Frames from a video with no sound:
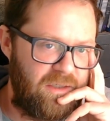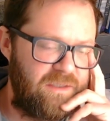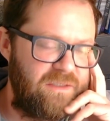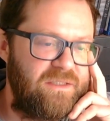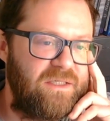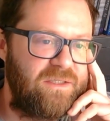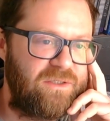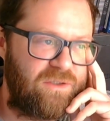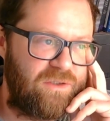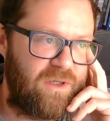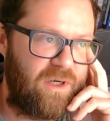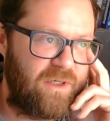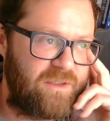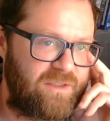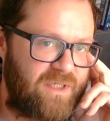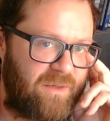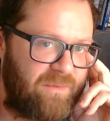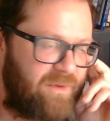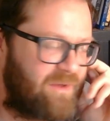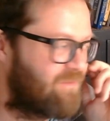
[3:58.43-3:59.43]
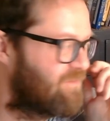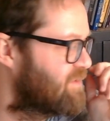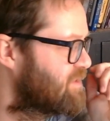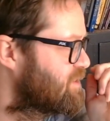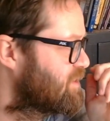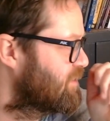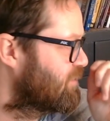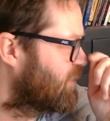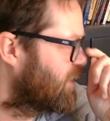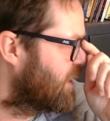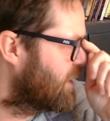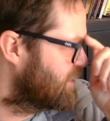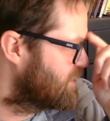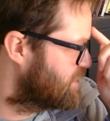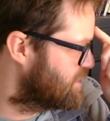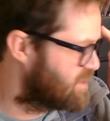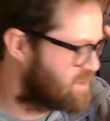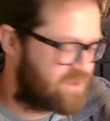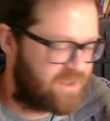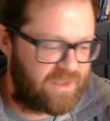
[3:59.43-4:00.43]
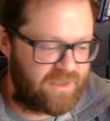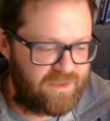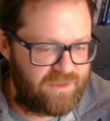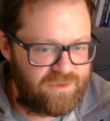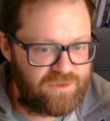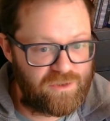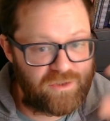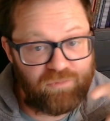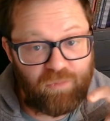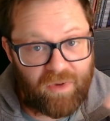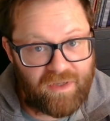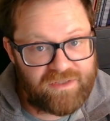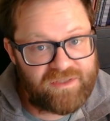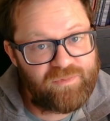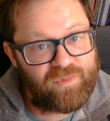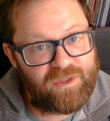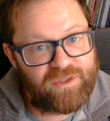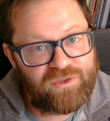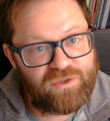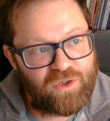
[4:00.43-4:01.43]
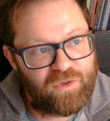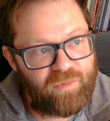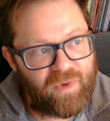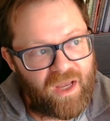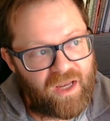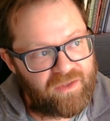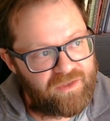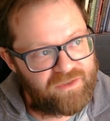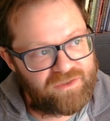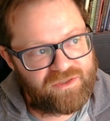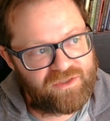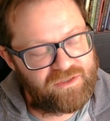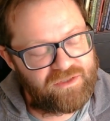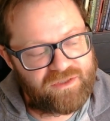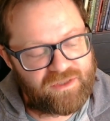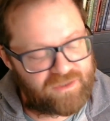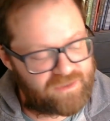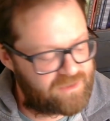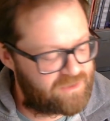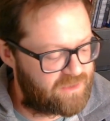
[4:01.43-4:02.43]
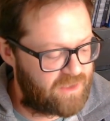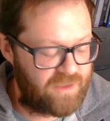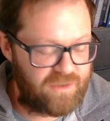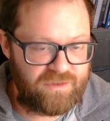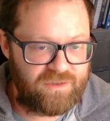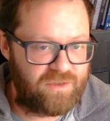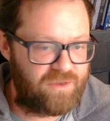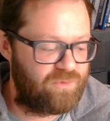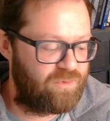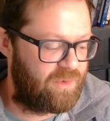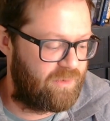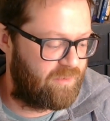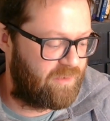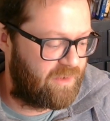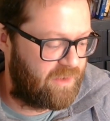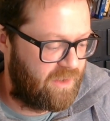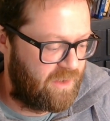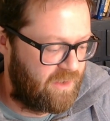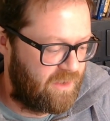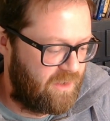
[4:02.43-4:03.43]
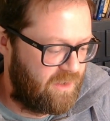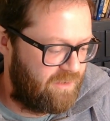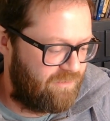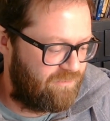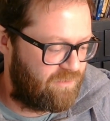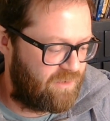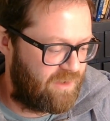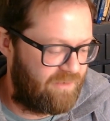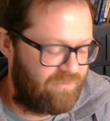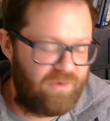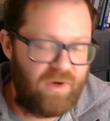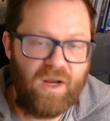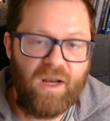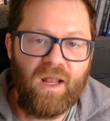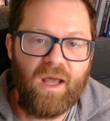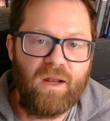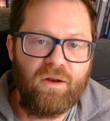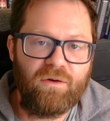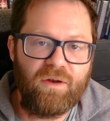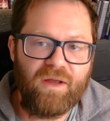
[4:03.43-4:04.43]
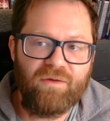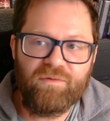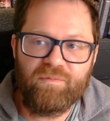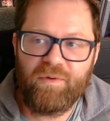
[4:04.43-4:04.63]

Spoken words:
takes a long time to convince her to play. She just she wants to play so bad, and then she just stares at the ribbon forever. And I don't have the